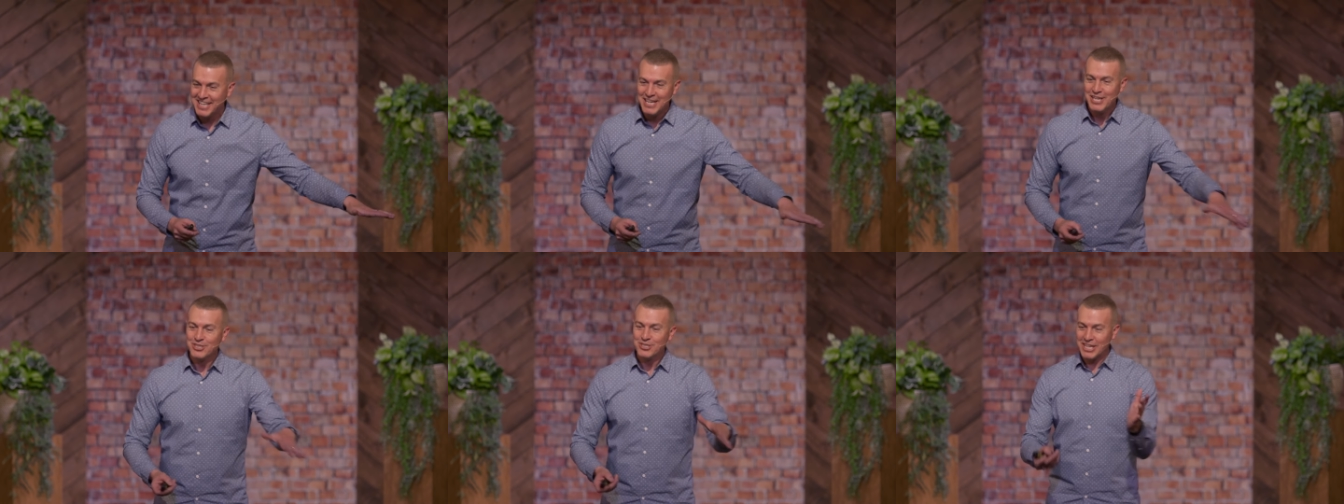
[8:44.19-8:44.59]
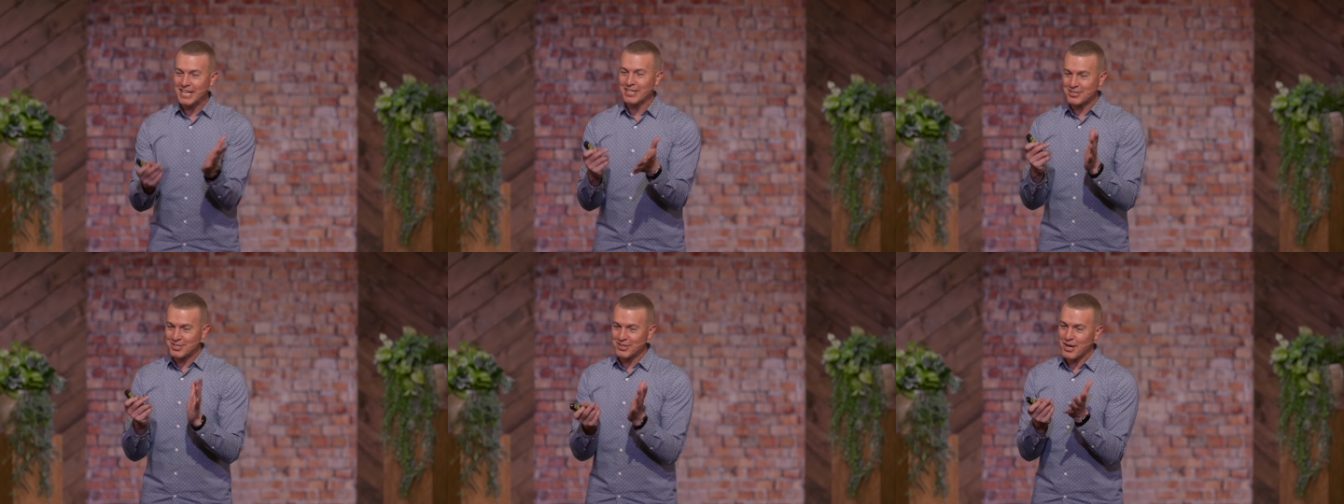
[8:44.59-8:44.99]
to get
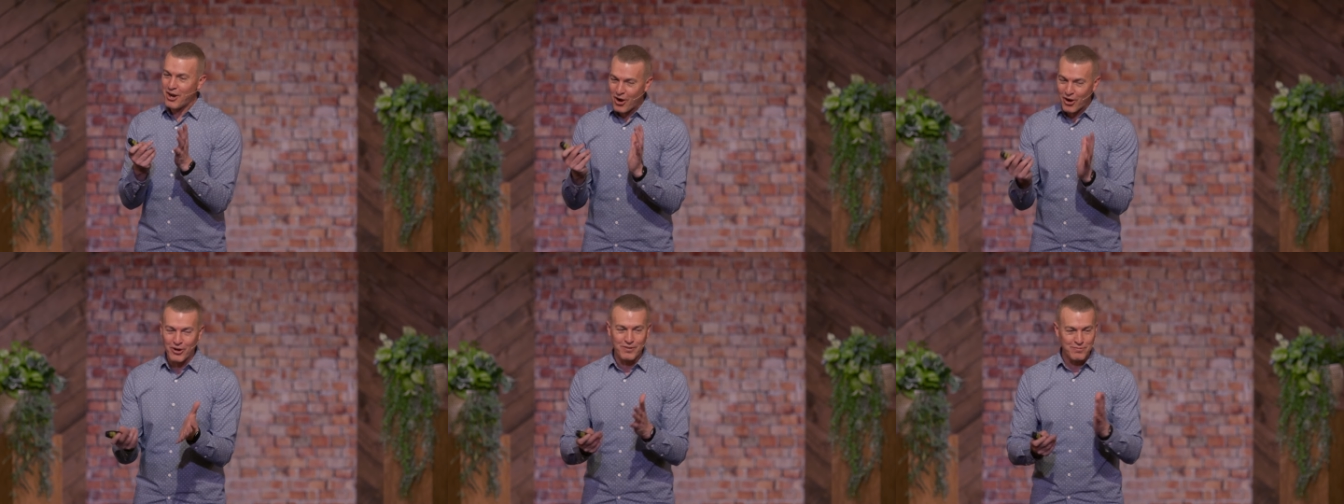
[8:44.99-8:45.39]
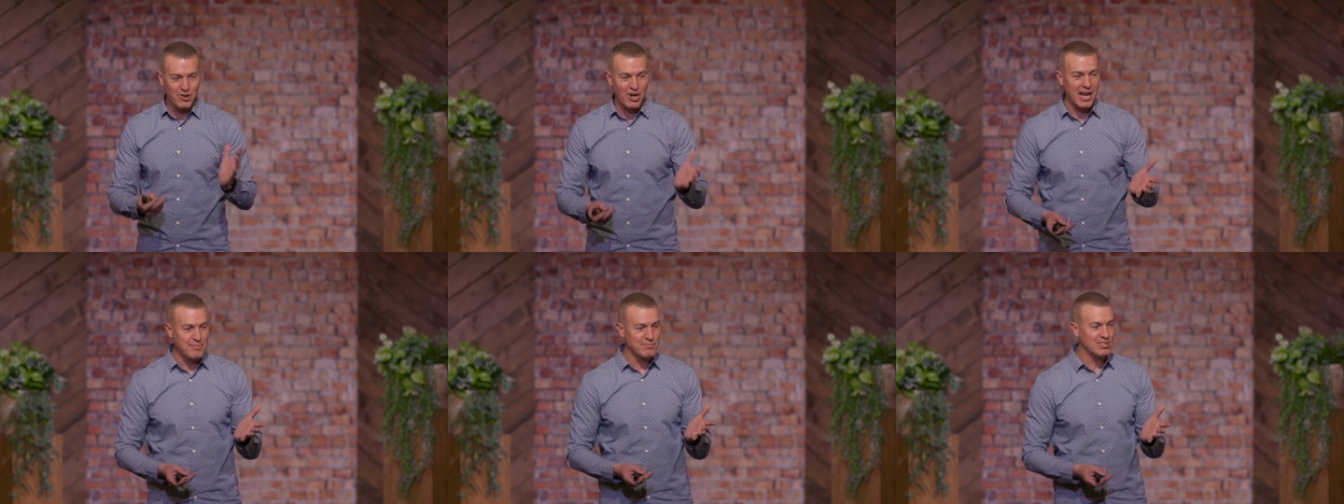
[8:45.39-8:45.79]
to the heart of what
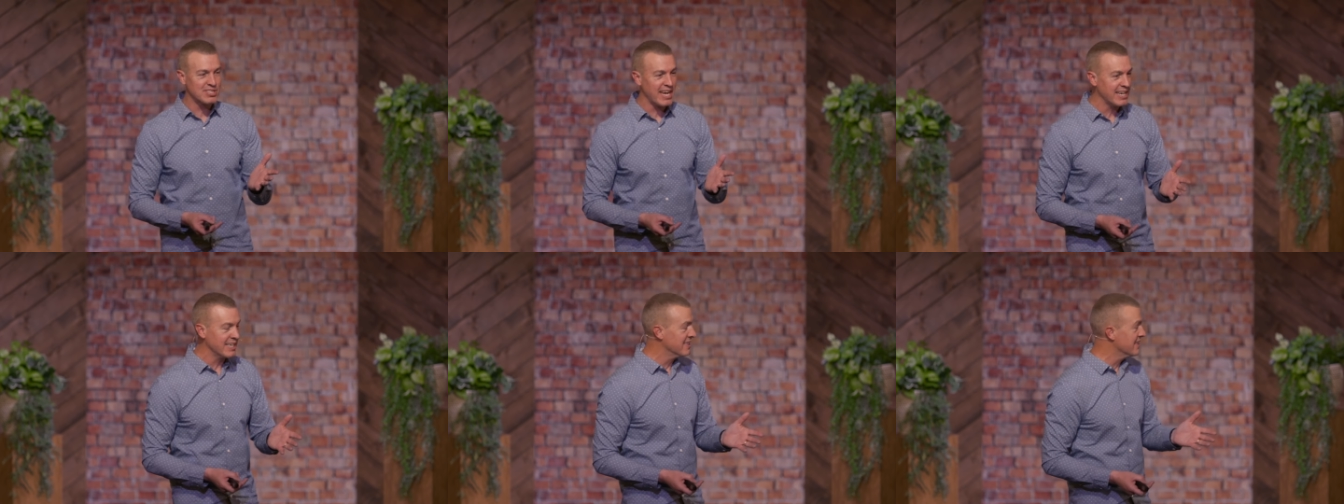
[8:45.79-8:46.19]
I'm saying in